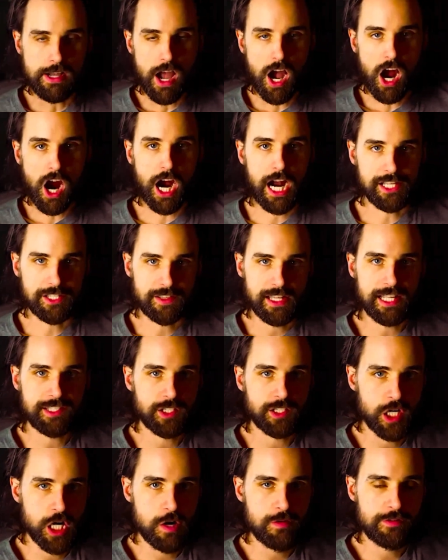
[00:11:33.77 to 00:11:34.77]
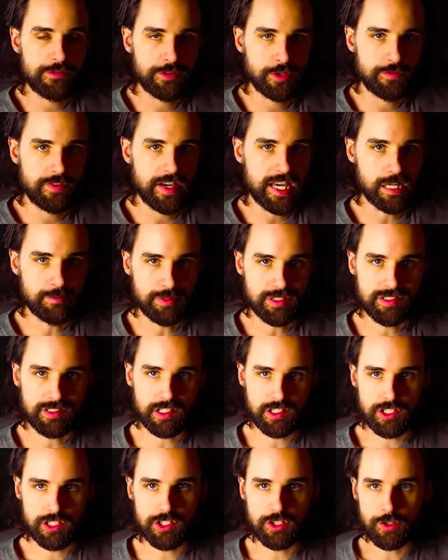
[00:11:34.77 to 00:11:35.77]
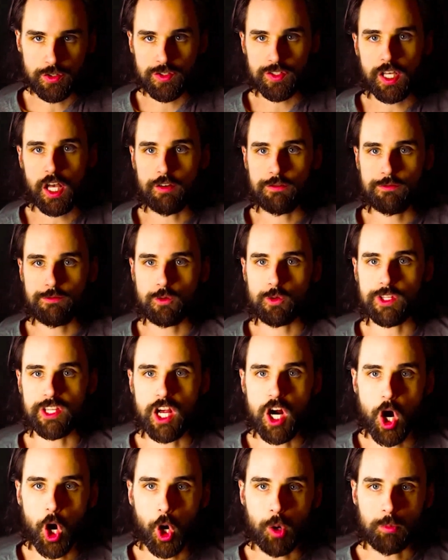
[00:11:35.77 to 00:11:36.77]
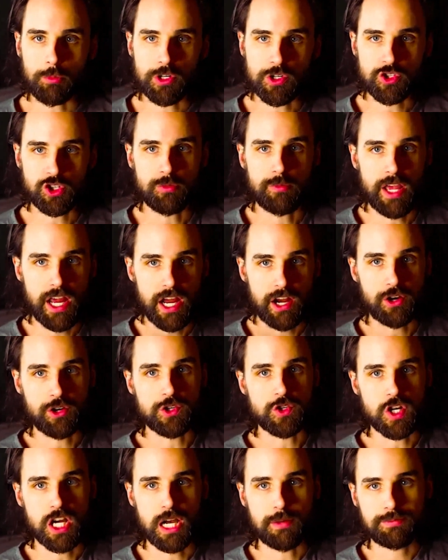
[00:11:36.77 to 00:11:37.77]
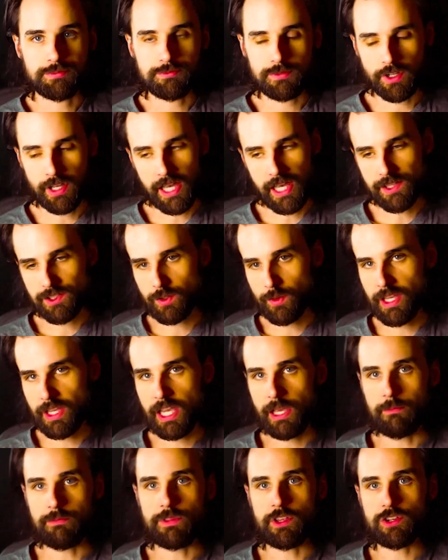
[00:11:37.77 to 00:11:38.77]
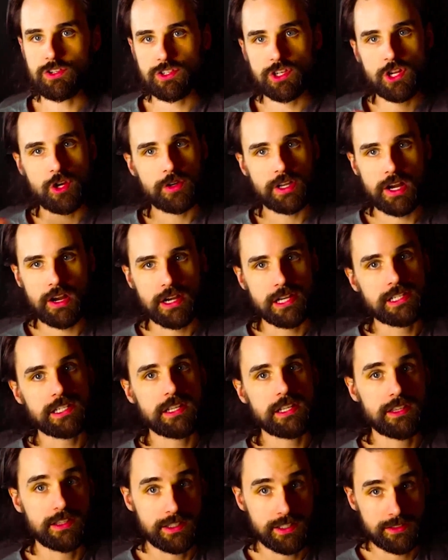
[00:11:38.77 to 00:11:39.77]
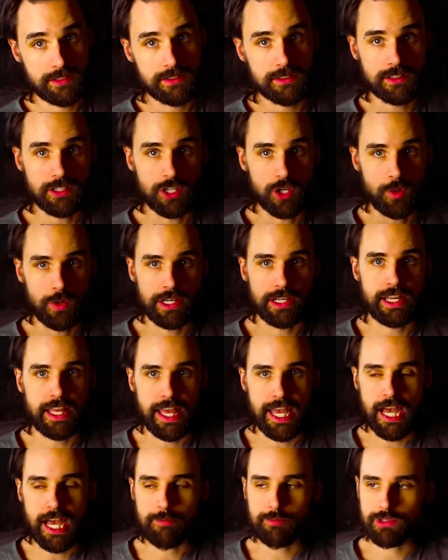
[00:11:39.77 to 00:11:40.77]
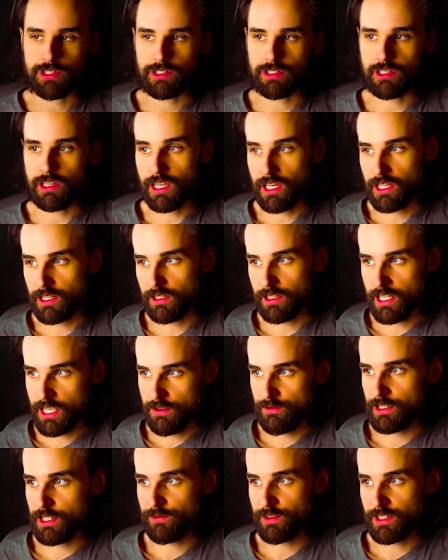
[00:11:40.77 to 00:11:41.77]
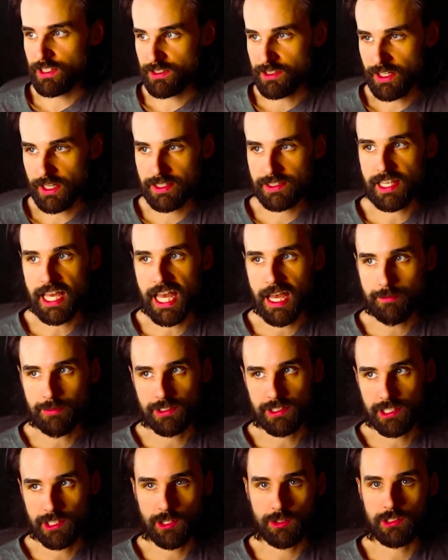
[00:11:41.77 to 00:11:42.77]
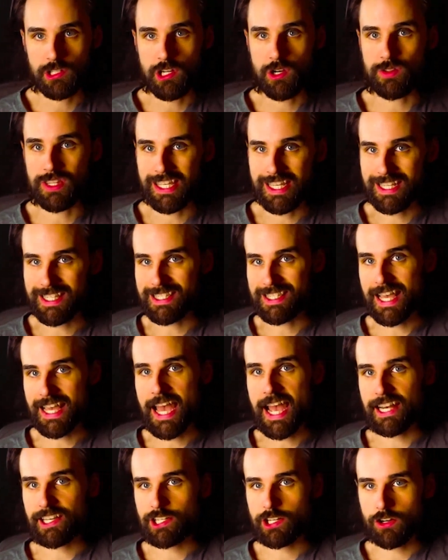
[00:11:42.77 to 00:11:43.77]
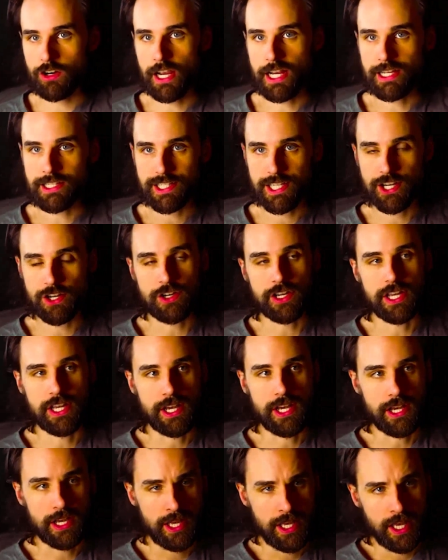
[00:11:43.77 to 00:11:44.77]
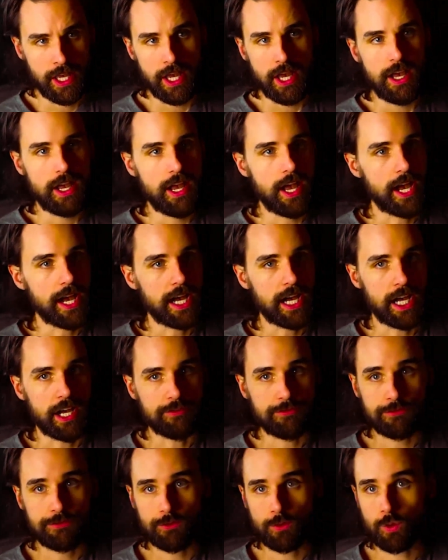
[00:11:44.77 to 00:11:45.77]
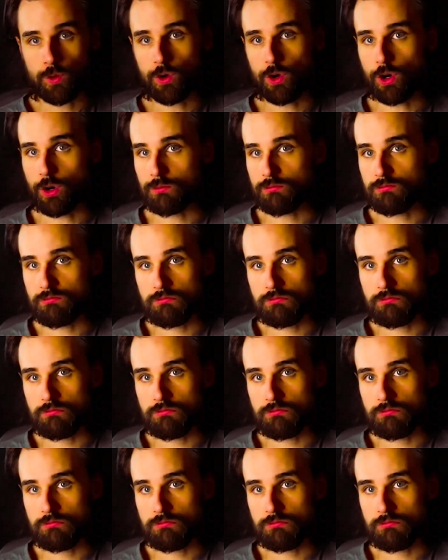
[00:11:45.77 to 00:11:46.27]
All right, so that's an overview of how to position yourself for the Arbitrum airdrop. Okay, so again, there's no guarantee that this is going to happen, and even if it does happen, you don't know the exact criteria for,